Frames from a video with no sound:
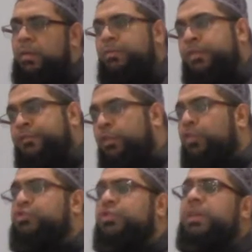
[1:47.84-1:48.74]
But
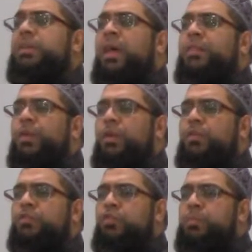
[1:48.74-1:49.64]
fortunate are
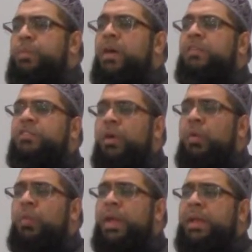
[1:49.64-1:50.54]
those who pass
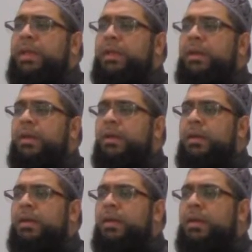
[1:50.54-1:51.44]
away
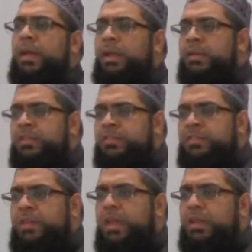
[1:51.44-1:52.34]
in the
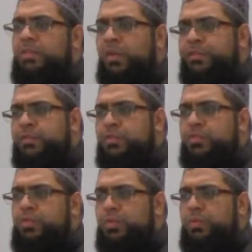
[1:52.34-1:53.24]
state of
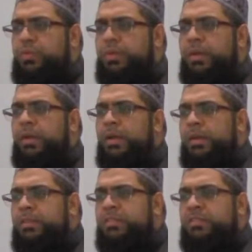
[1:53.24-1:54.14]
sujood,
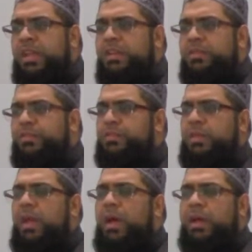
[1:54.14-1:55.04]
in the state of
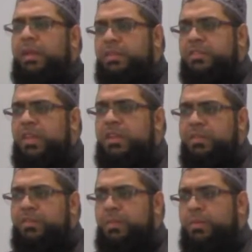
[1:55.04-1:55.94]
salah, in the state
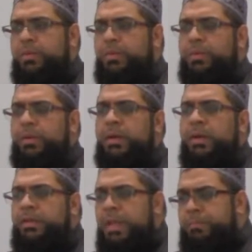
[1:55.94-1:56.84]
of
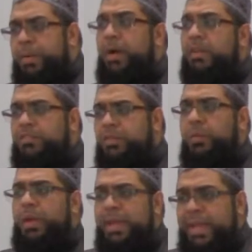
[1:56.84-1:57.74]
wudu. They pass
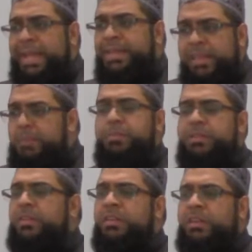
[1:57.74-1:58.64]
away in that
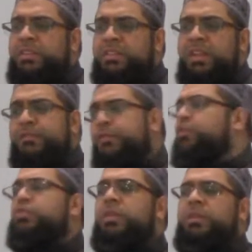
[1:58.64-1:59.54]
particular state.
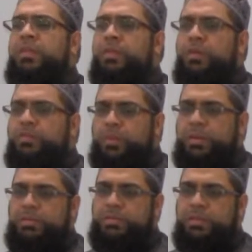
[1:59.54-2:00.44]
Fortunate are those
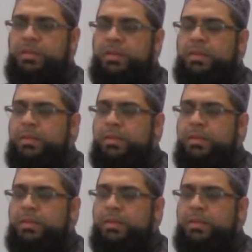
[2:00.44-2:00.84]
ones.